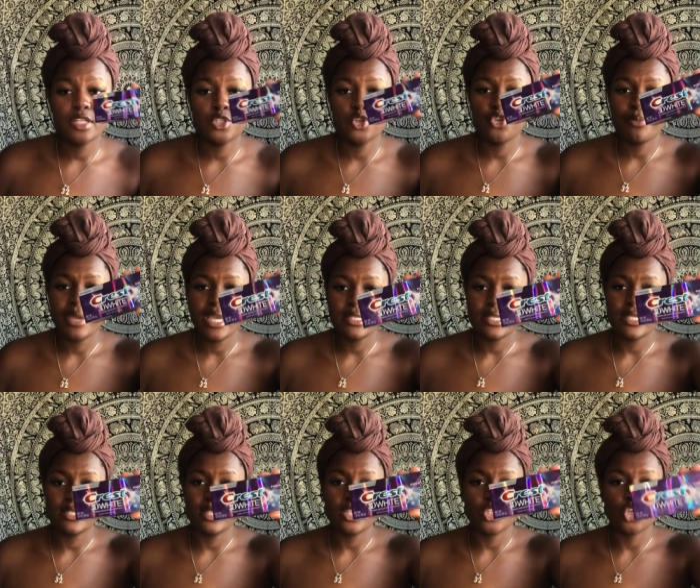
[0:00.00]
toothpaste
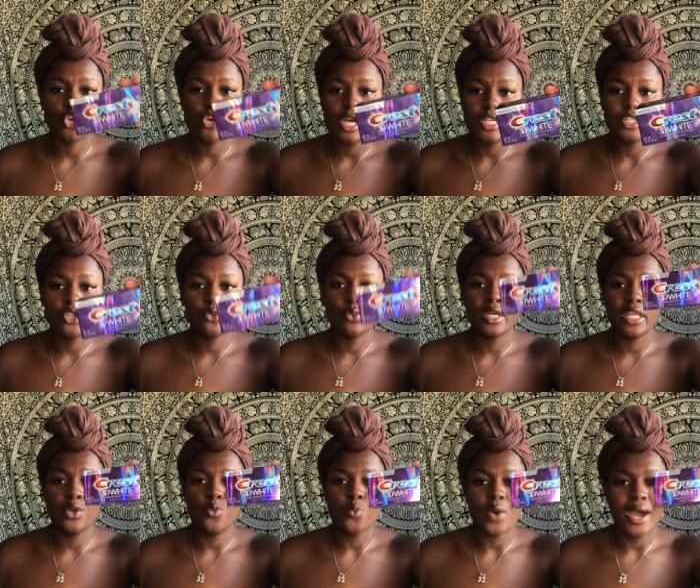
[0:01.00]
is this Crest
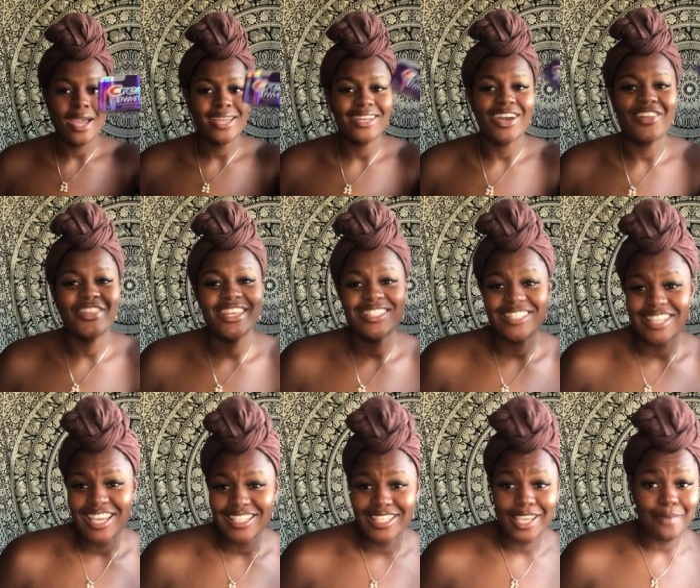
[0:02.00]
3D White. Now, this
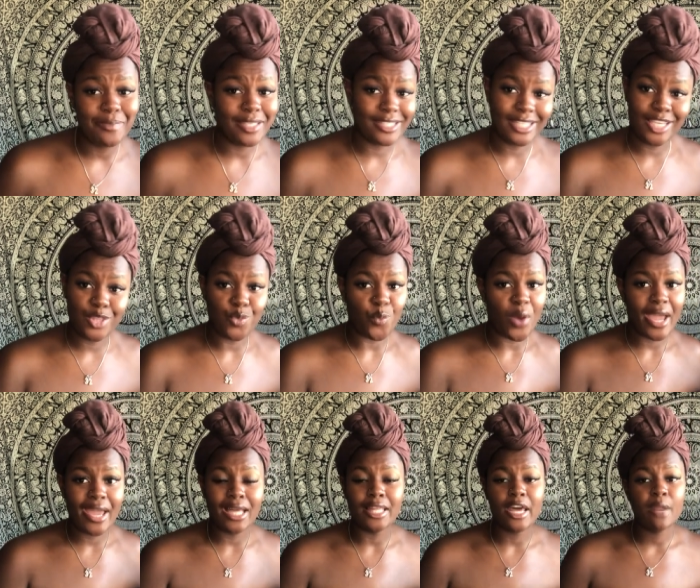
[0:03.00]
does keep the teeth
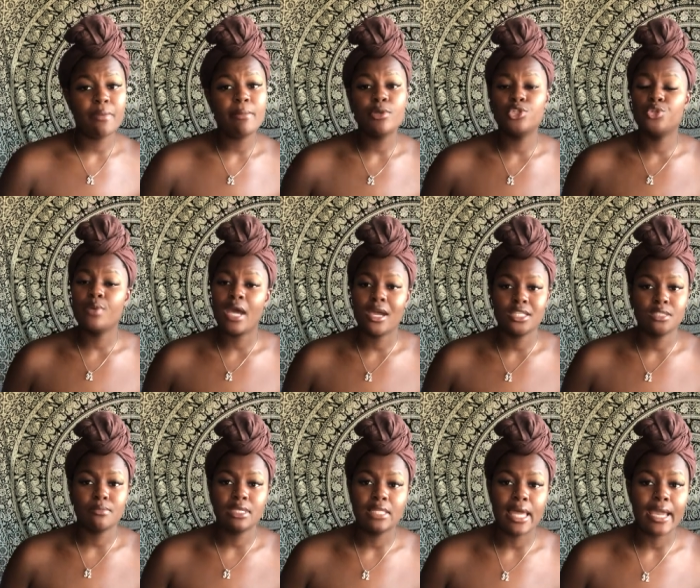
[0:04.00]
white. A lot of people do ask
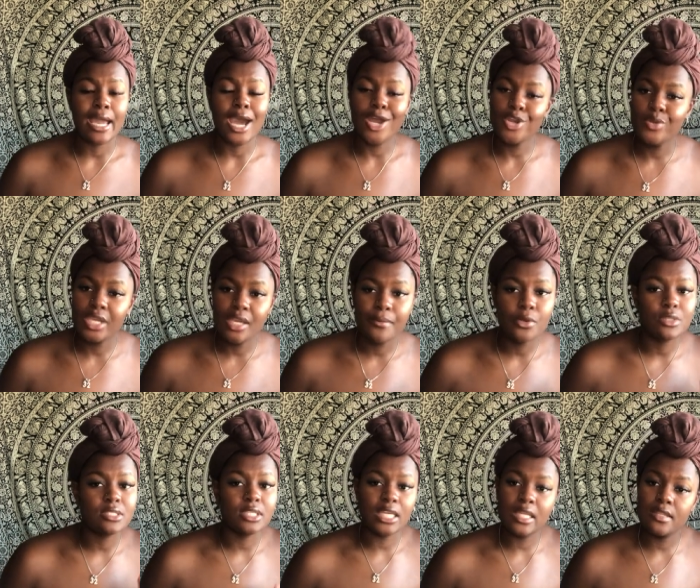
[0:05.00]
me, like, how do you keep your
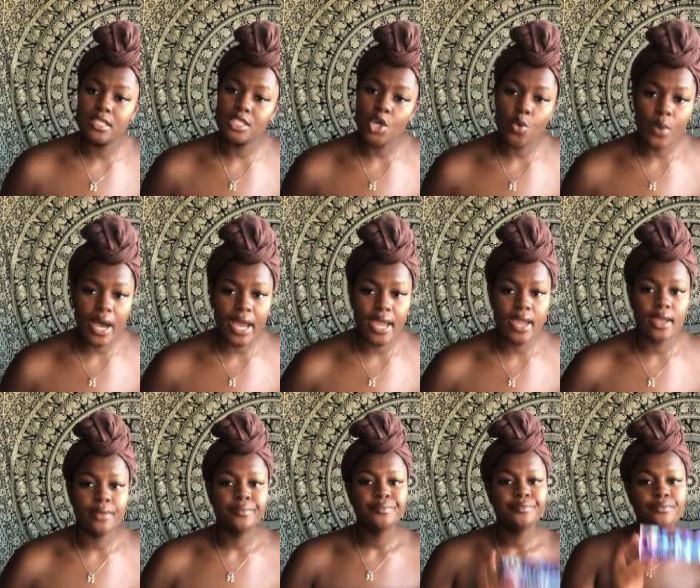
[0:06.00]
teeth so white?
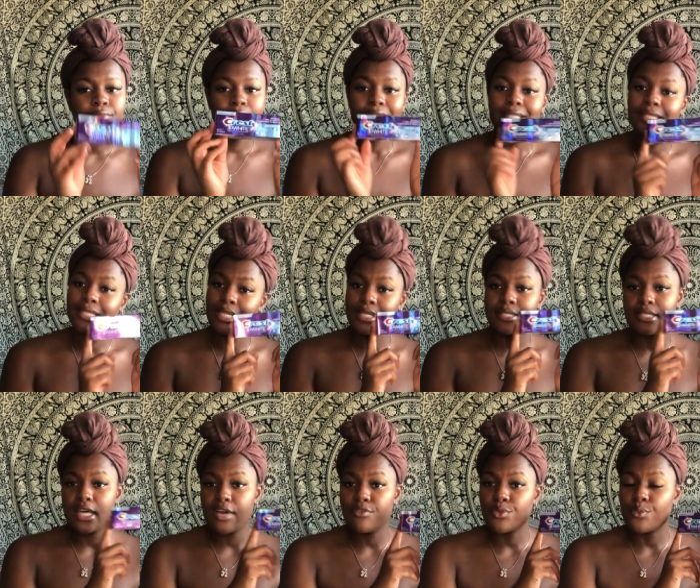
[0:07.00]
This
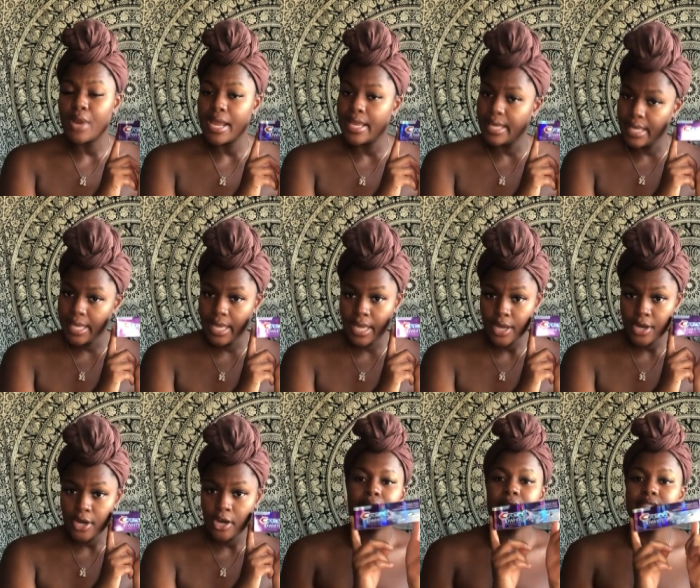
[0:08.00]
stuff right
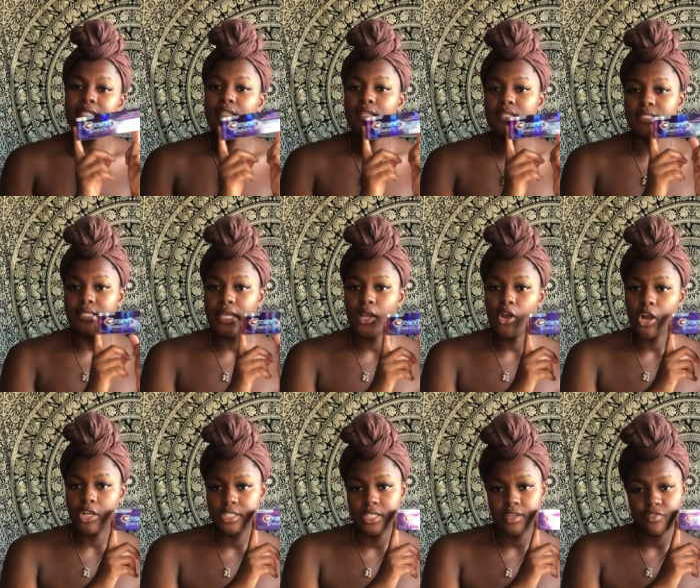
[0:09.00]
here. It's in the scent
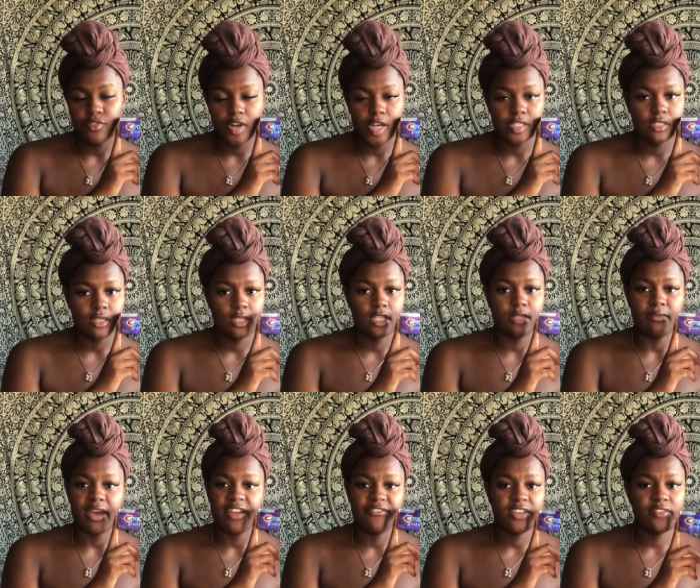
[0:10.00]
Arctic Fresh. This is
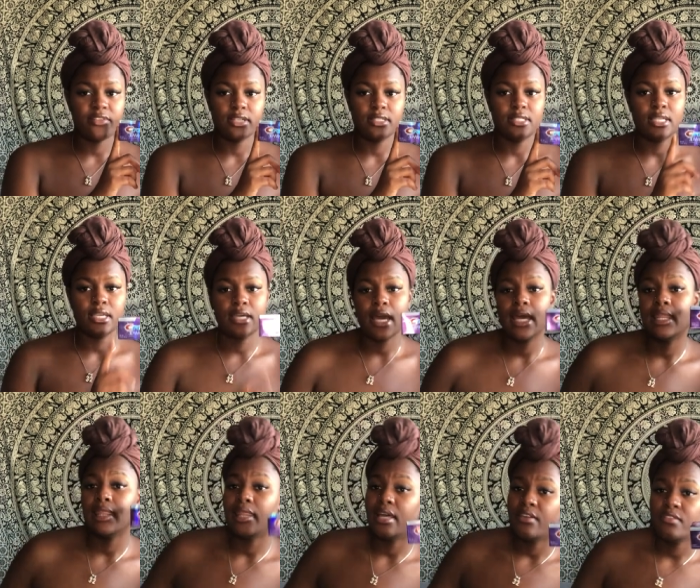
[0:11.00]
my favorite scent. I
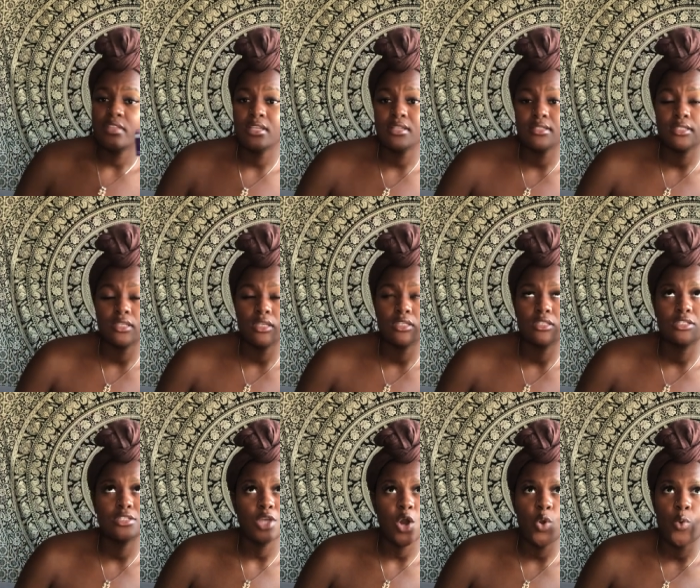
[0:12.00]
love this
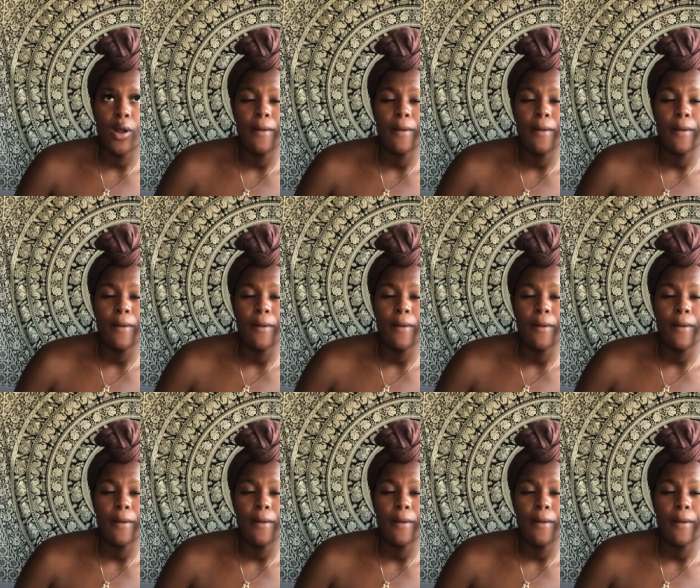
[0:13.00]
so